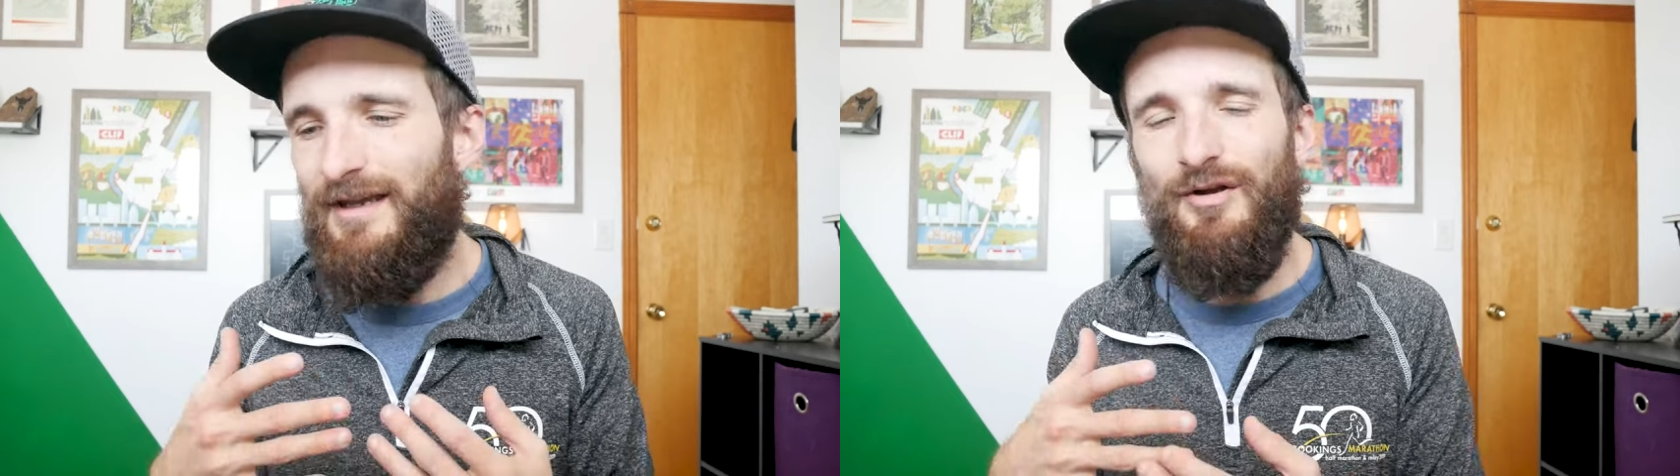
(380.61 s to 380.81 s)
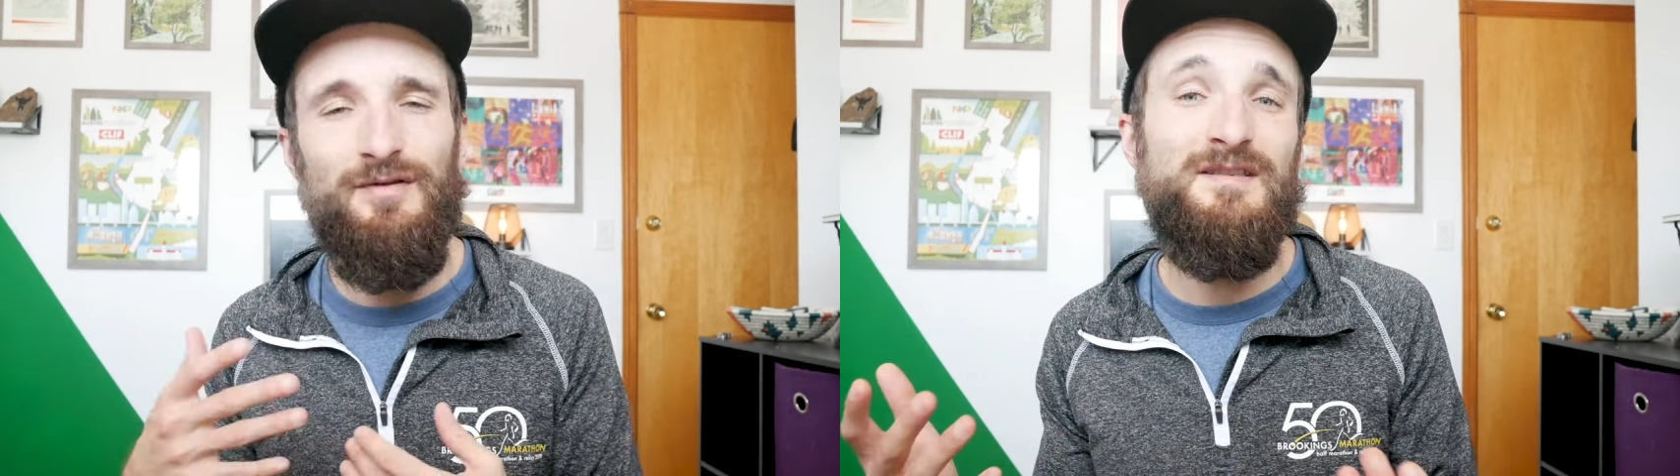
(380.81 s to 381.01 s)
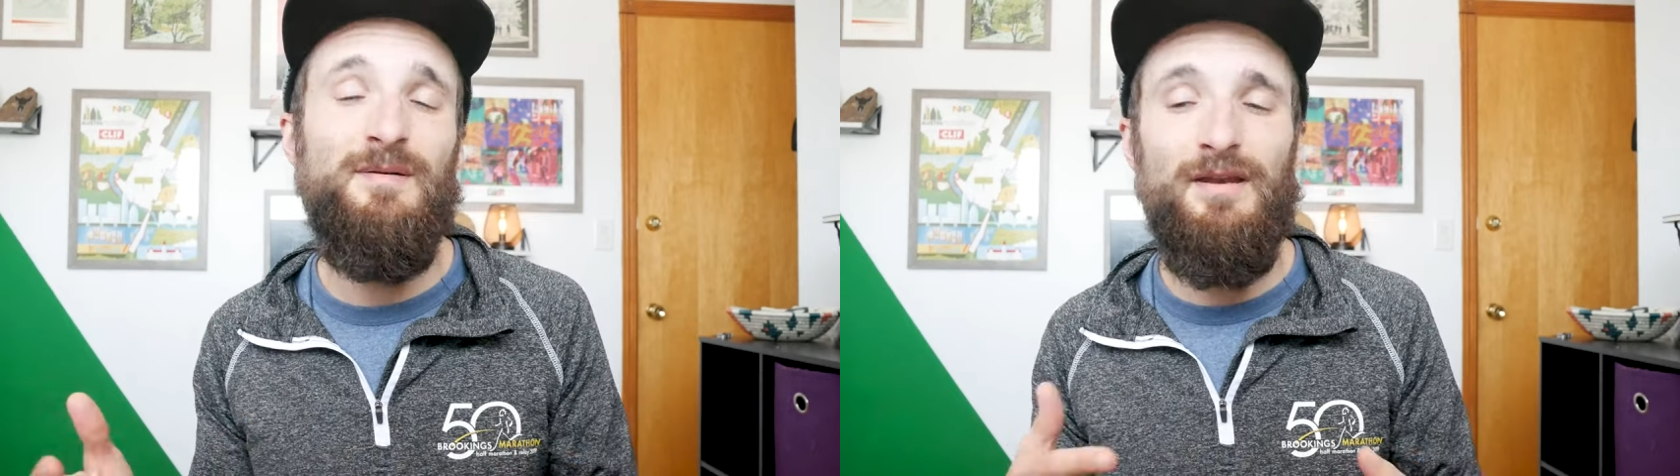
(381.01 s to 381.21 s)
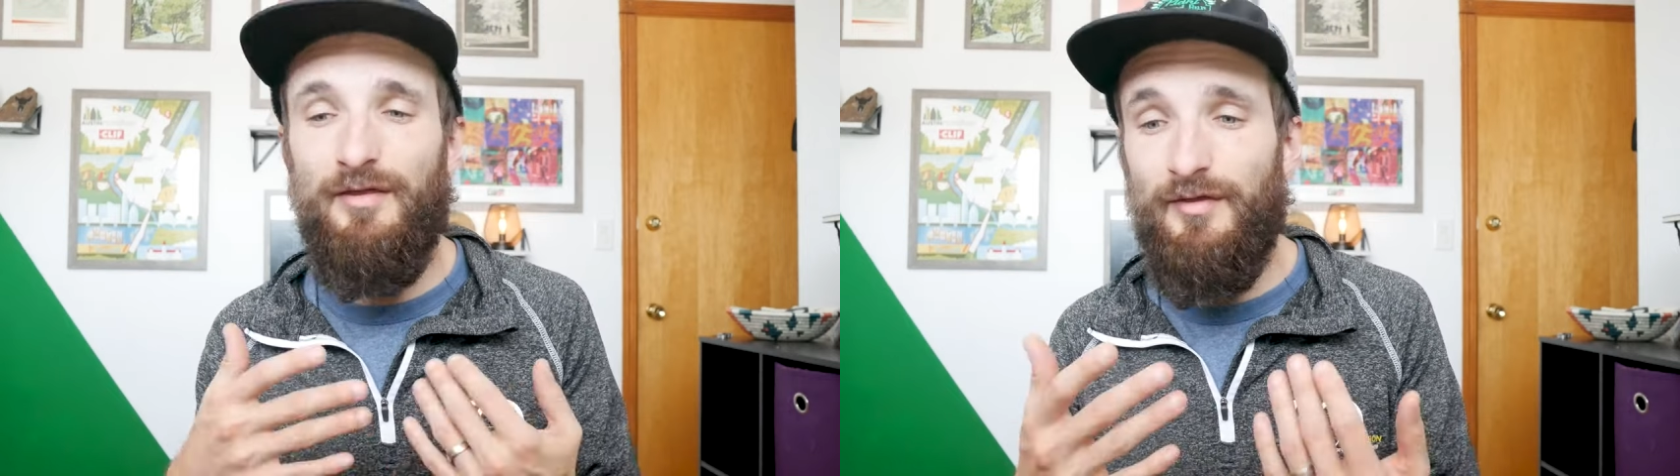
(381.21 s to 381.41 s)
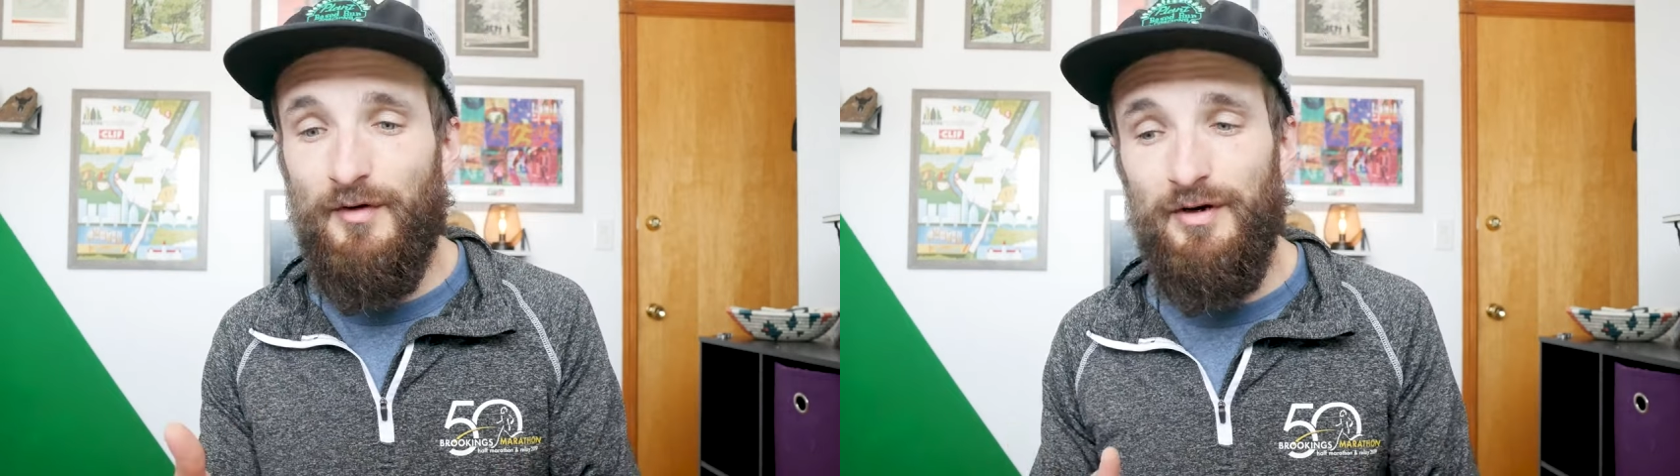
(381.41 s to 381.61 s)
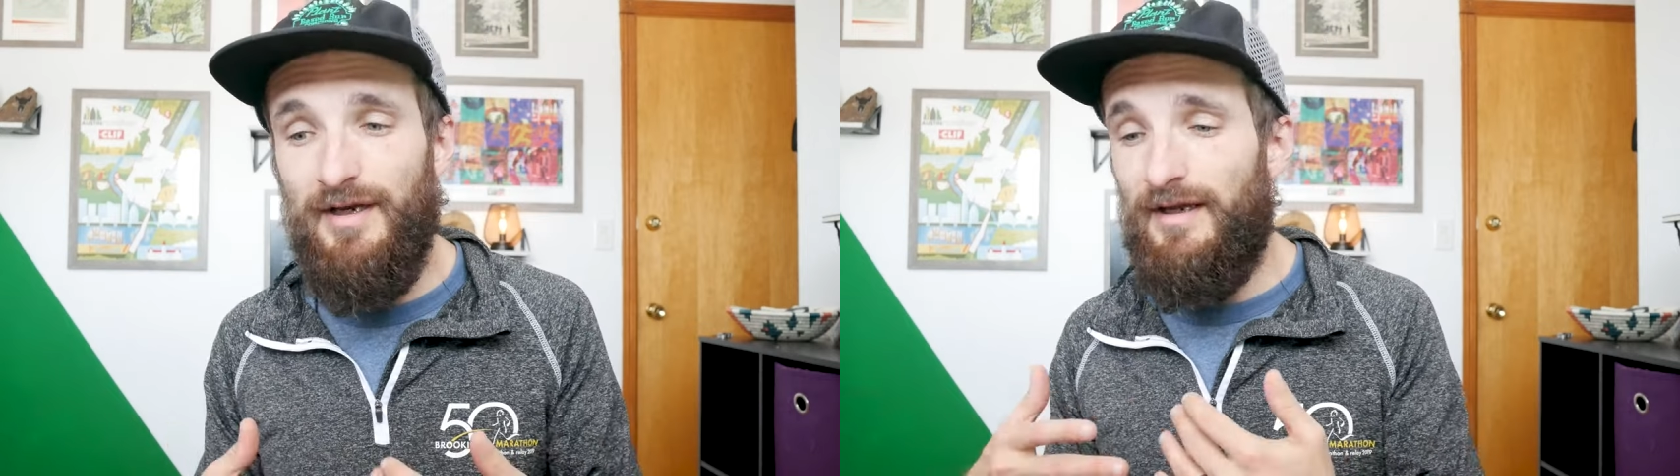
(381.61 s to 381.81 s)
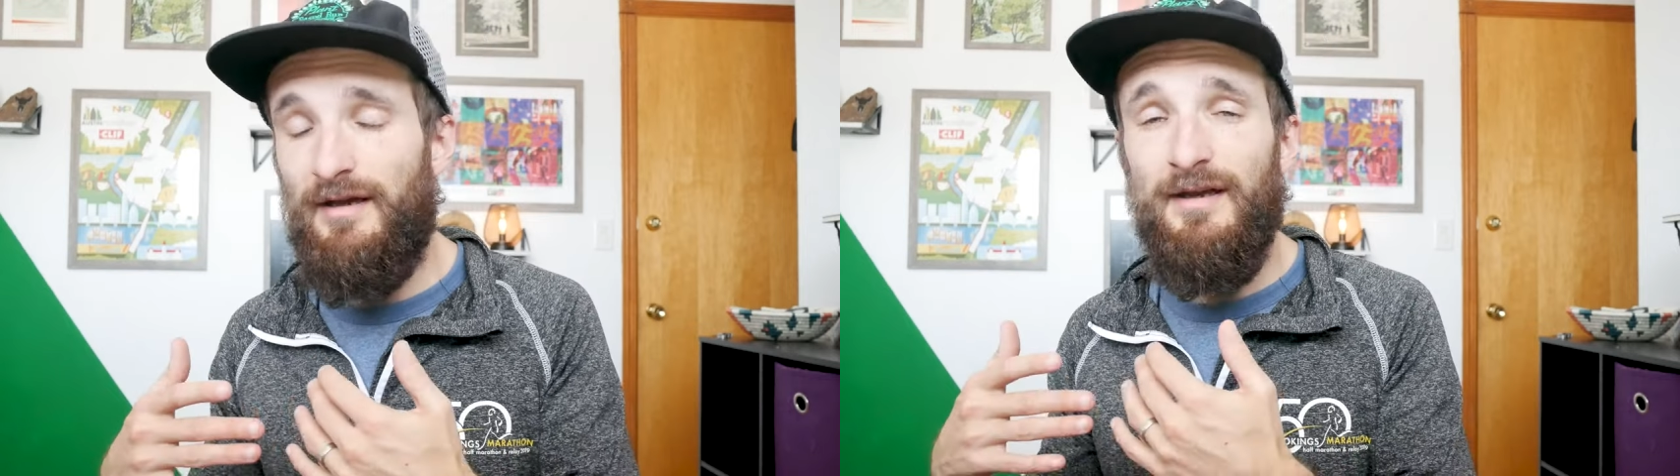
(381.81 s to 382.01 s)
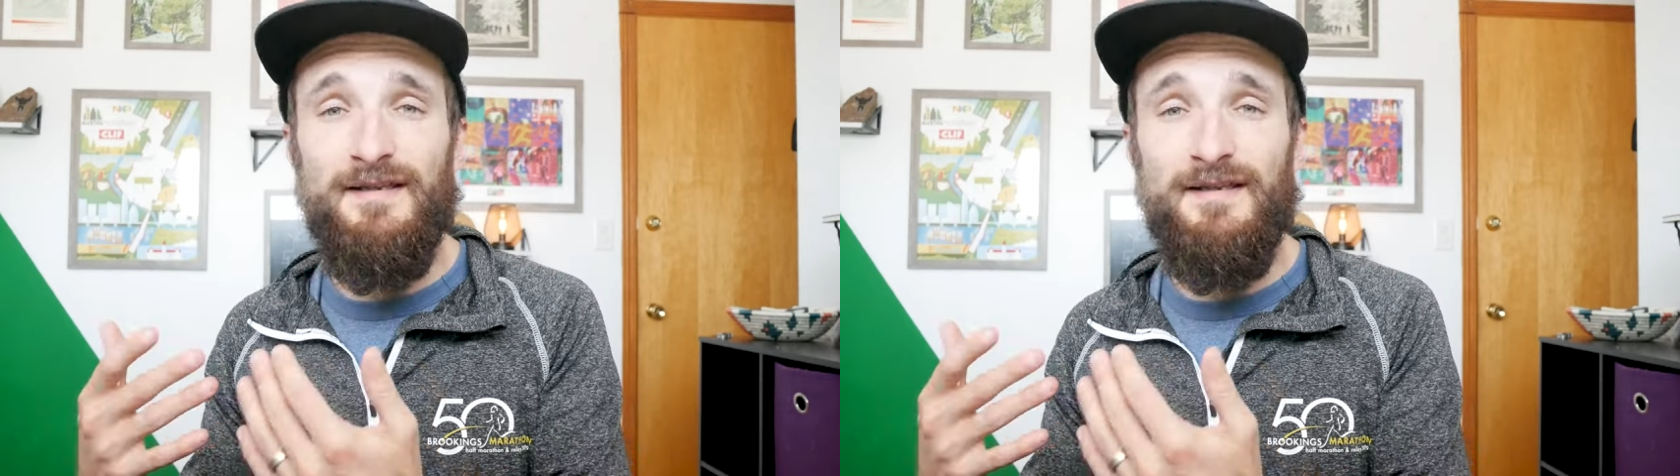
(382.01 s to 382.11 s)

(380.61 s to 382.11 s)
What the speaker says: you know, you spend 30,